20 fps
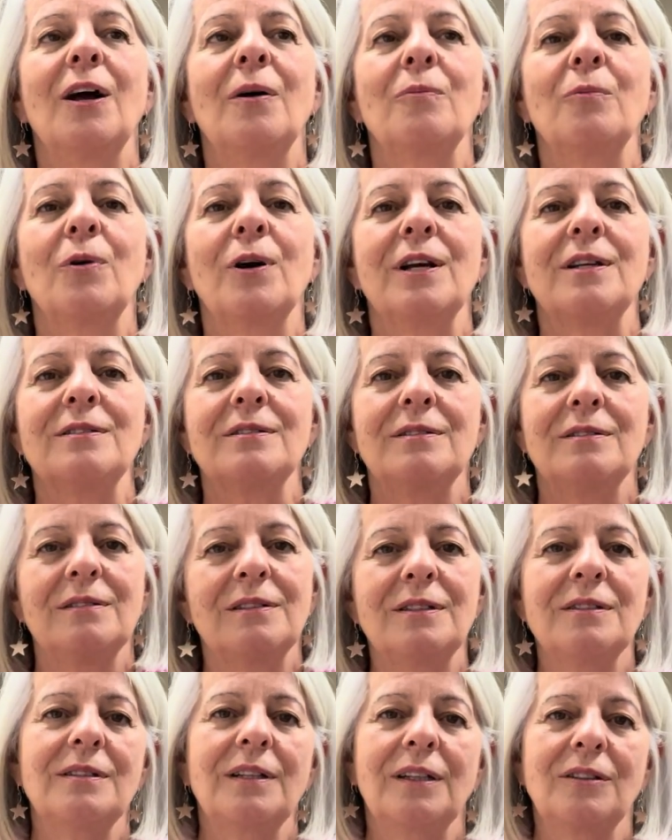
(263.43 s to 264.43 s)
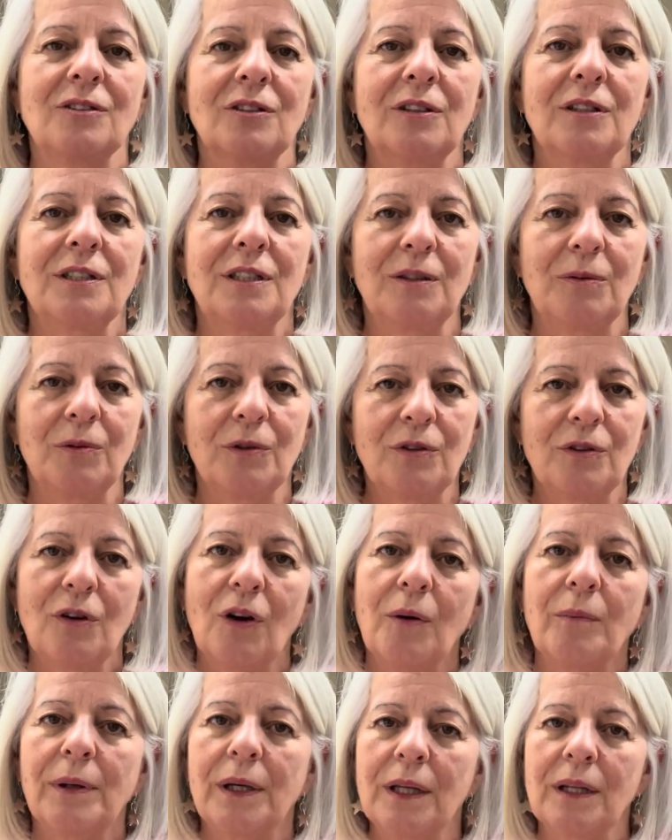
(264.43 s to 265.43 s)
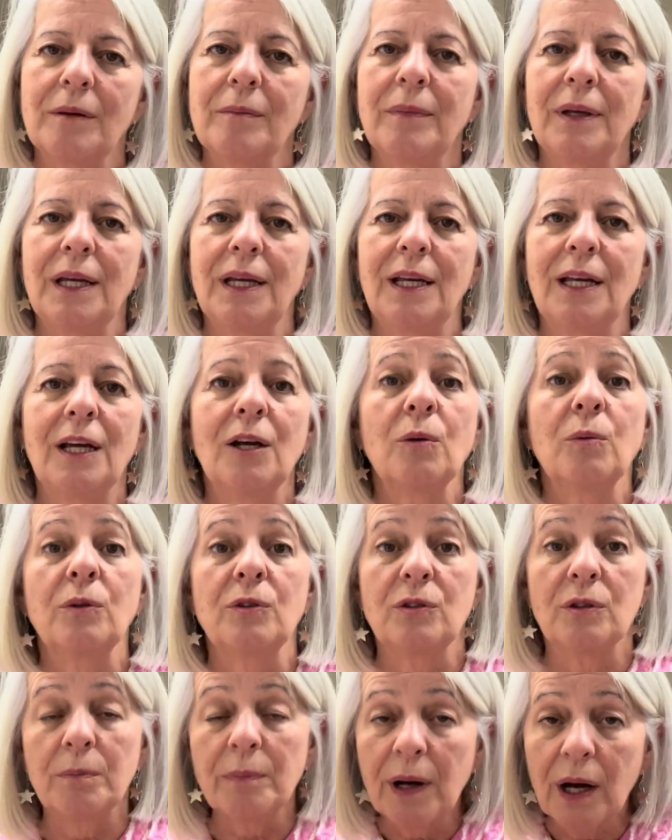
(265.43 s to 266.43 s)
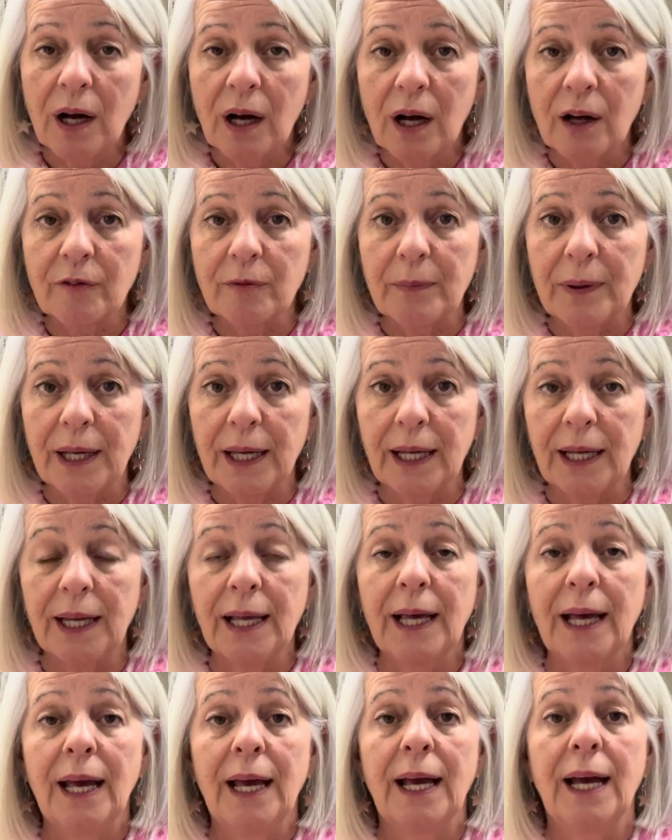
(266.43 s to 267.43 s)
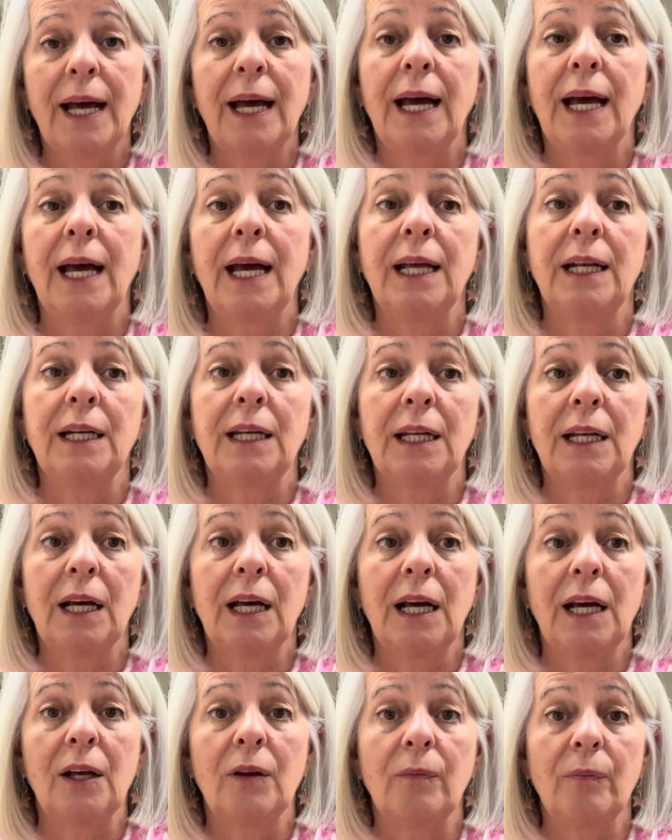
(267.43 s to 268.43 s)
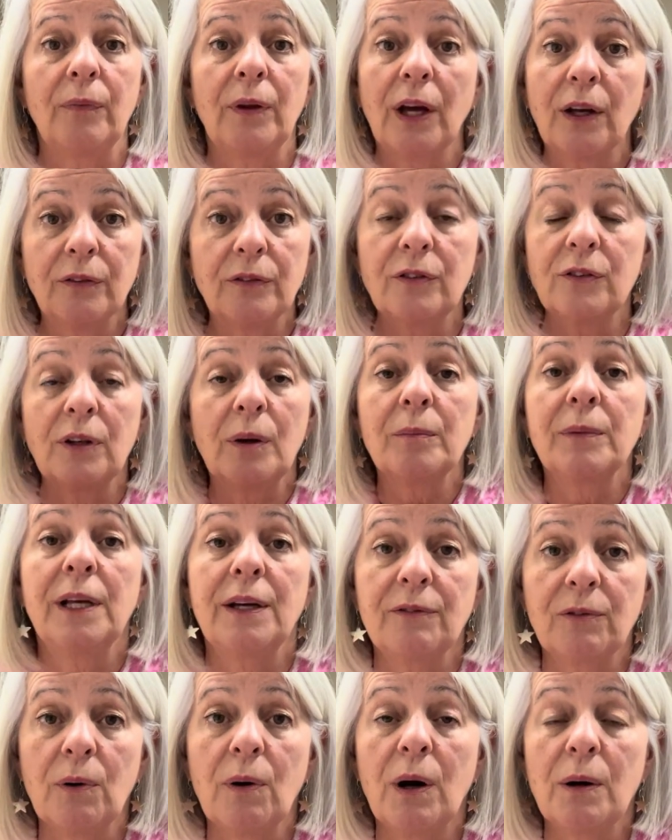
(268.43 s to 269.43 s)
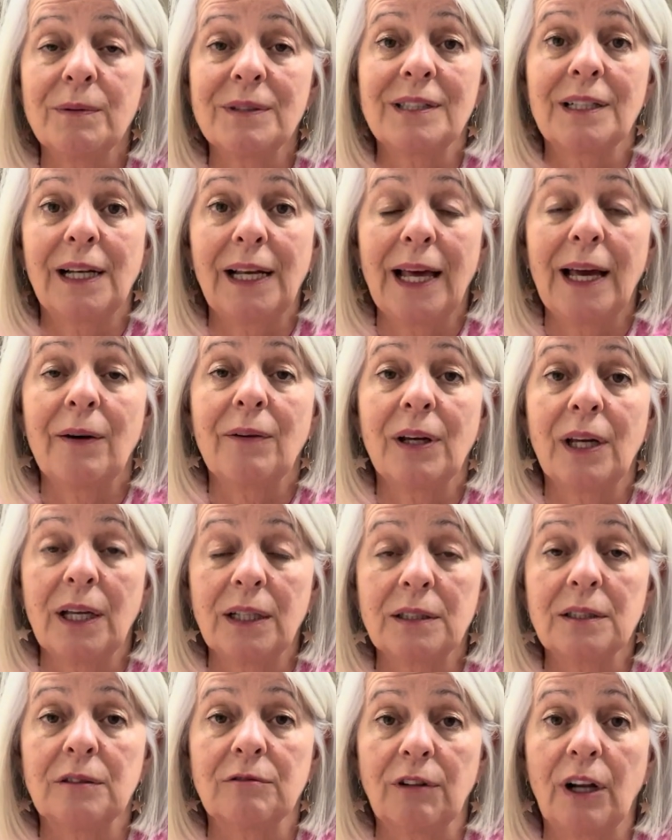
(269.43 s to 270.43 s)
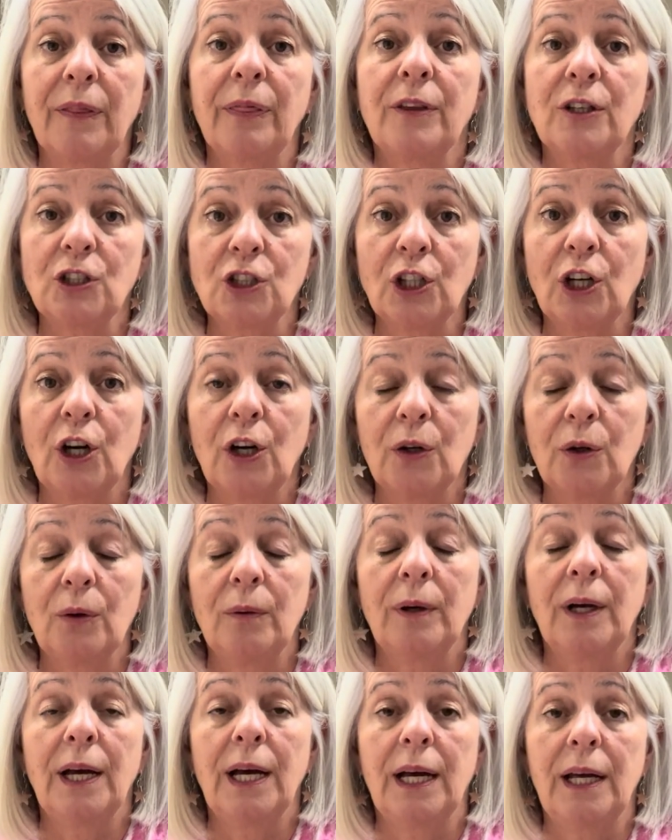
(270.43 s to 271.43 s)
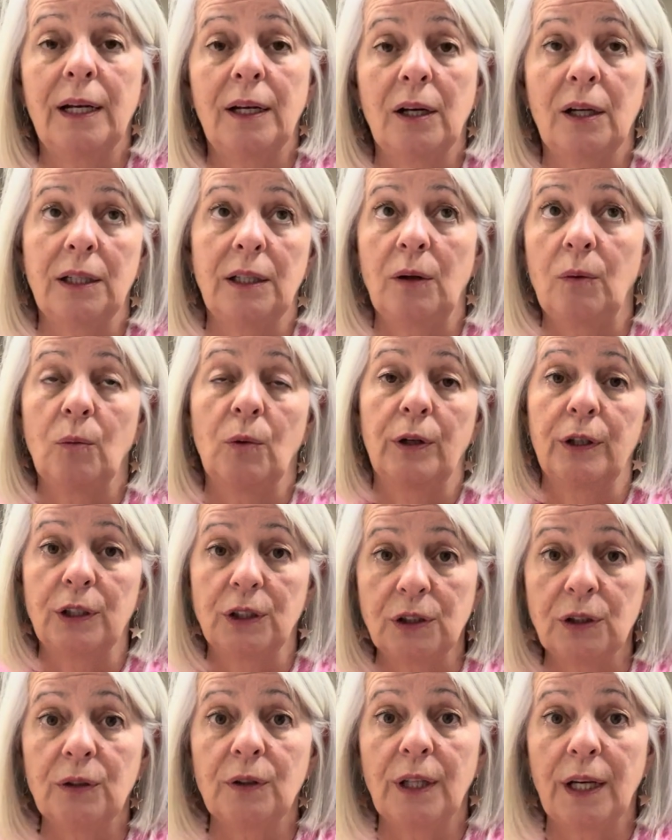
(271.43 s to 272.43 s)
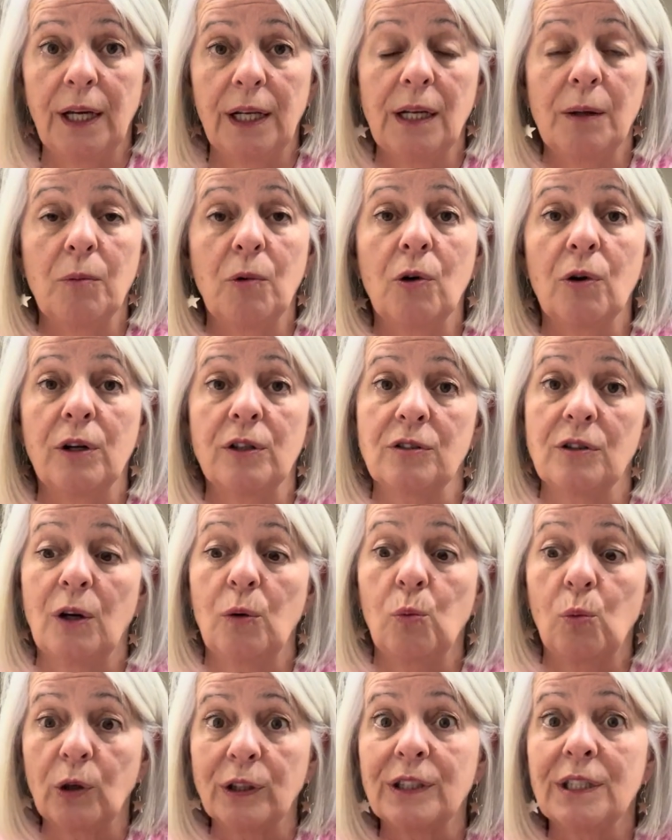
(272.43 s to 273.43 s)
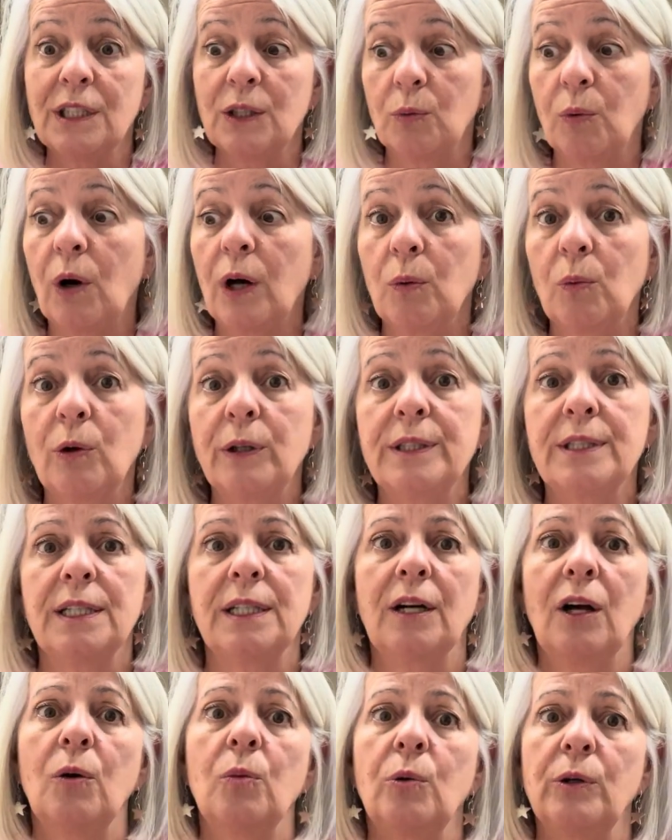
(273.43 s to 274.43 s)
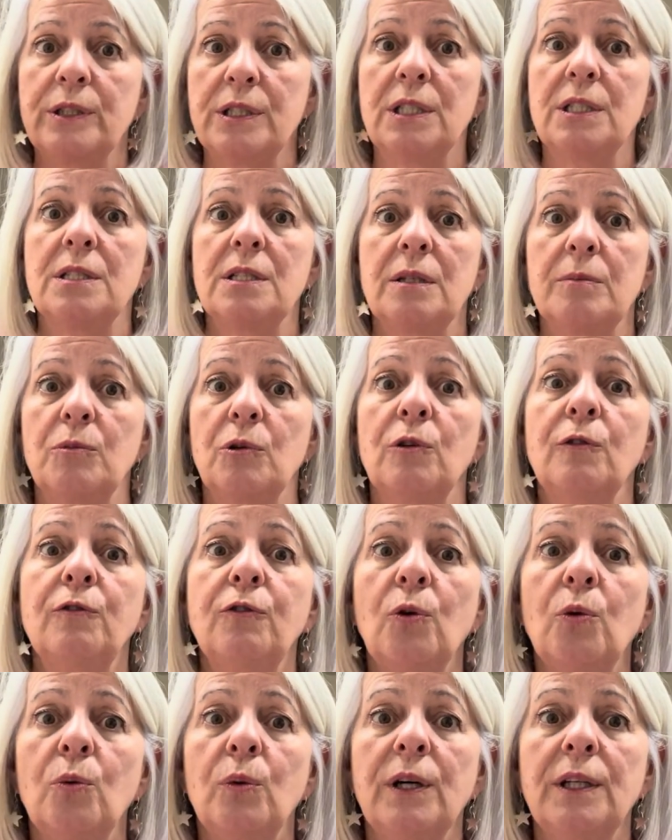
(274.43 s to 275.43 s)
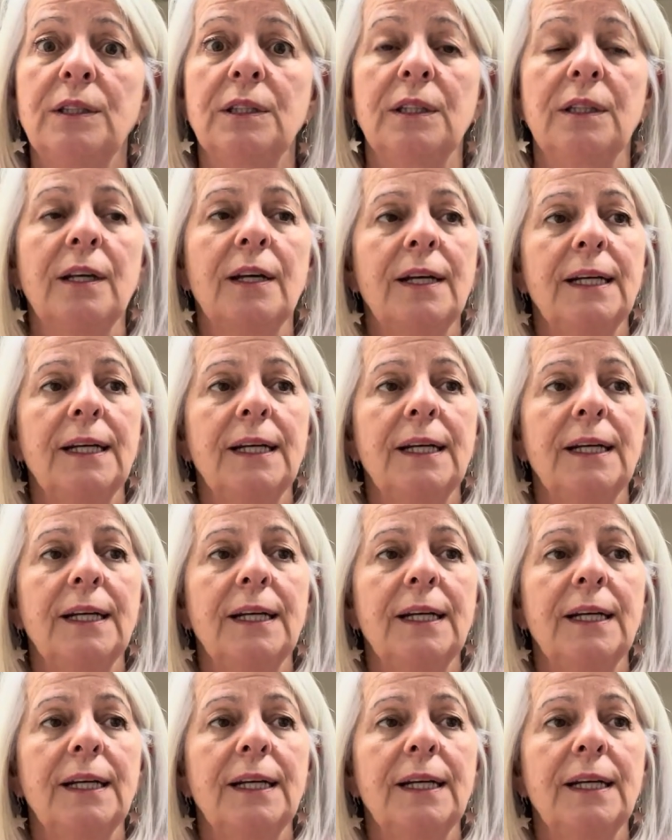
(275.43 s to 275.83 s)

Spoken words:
whereas this anxiety was not bigger than me, it was a part of me. And on some level I was allowing it to run the show, and I didn't want to do that anymore, because I wanted what I wanted. I wanted to move forward and